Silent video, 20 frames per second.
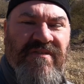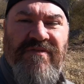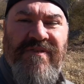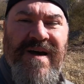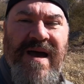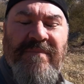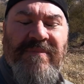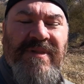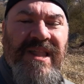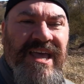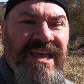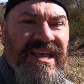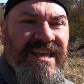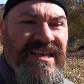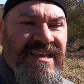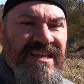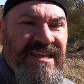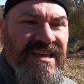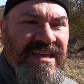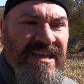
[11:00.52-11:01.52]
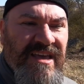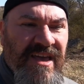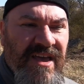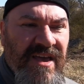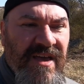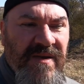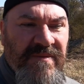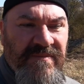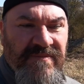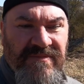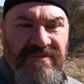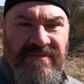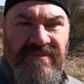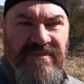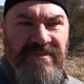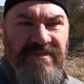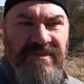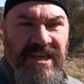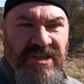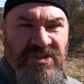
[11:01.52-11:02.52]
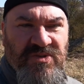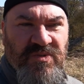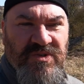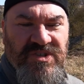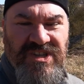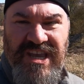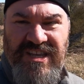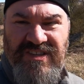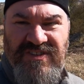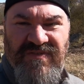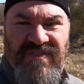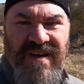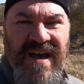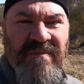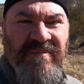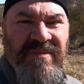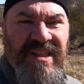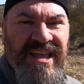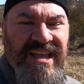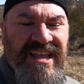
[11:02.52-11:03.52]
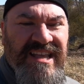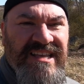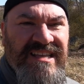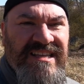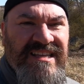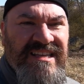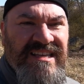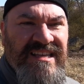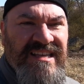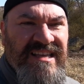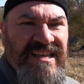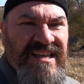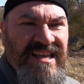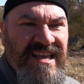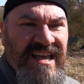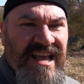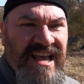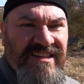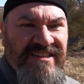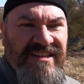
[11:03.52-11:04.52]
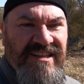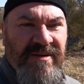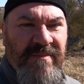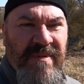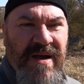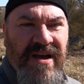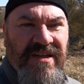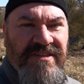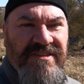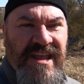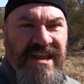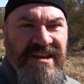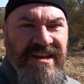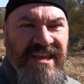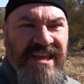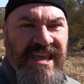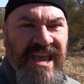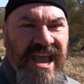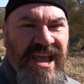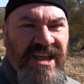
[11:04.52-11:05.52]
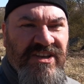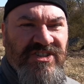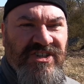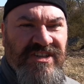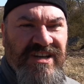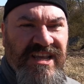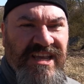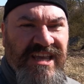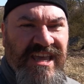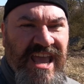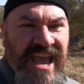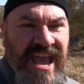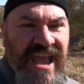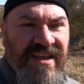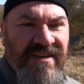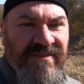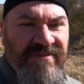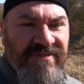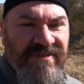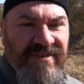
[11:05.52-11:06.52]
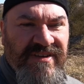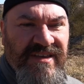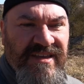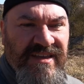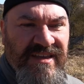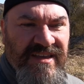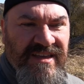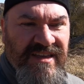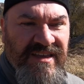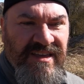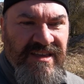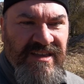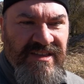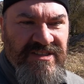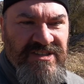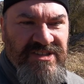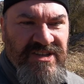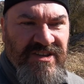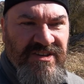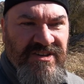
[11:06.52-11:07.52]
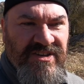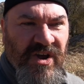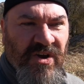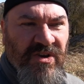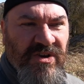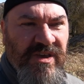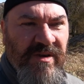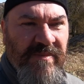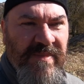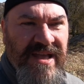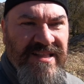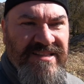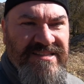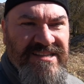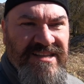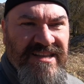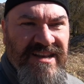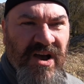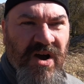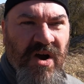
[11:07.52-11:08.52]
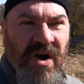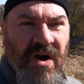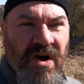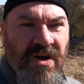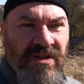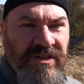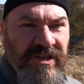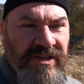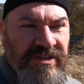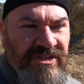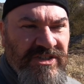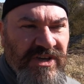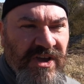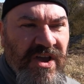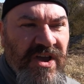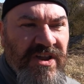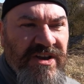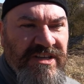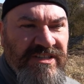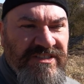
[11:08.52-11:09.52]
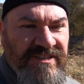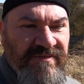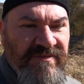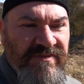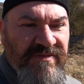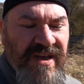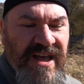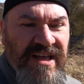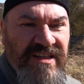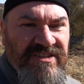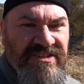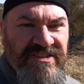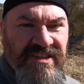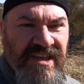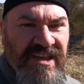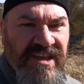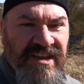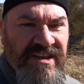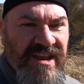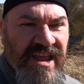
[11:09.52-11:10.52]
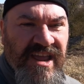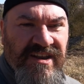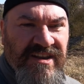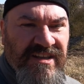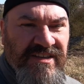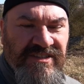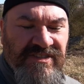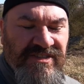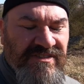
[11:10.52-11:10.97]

a family. This was his family, and the amount of dedication he gave to documenting all the journeys and fells that he did,